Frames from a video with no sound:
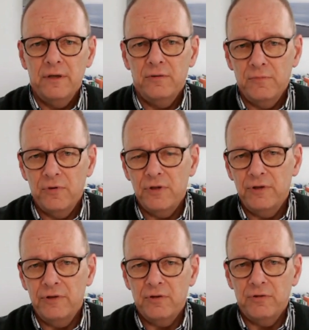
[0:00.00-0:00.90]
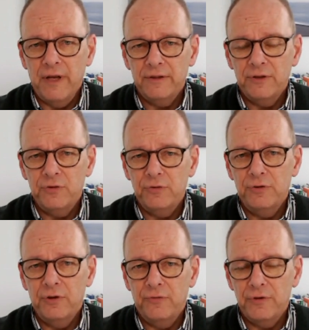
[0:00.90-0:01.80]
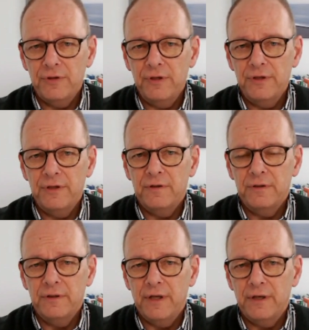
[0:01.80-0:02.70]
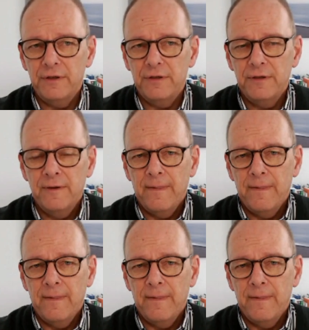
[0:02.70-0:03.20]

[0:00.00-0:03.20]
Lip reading: mostly connected to universities here in the Netherlands.